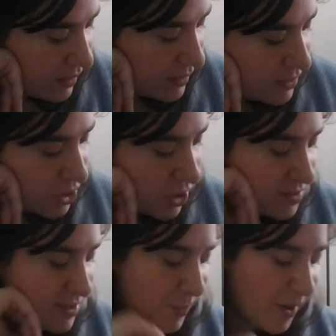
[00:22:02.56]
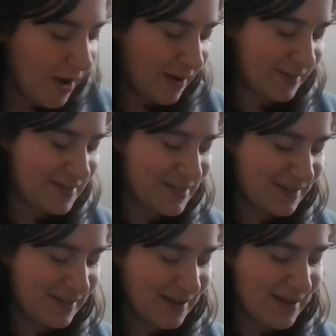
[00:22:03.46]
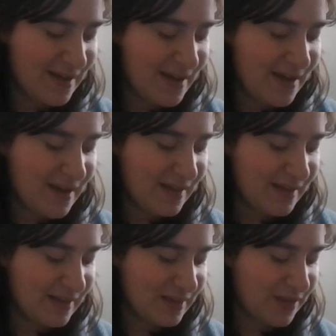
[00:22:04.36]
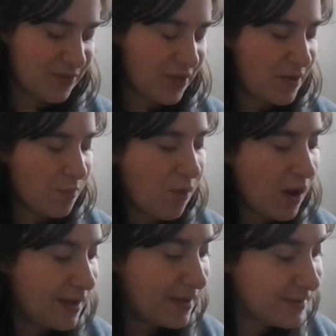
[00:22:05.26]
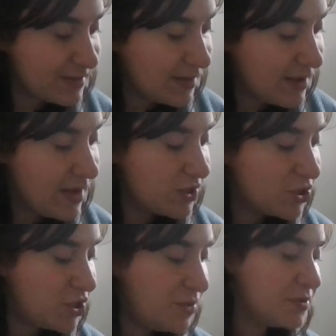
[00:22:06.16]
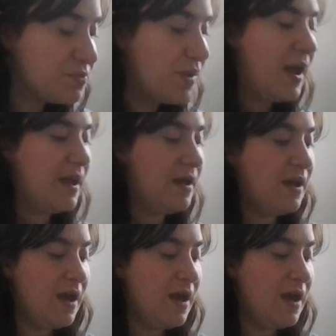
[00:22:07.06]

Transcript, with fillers: It's just a box. The thing was, she was right.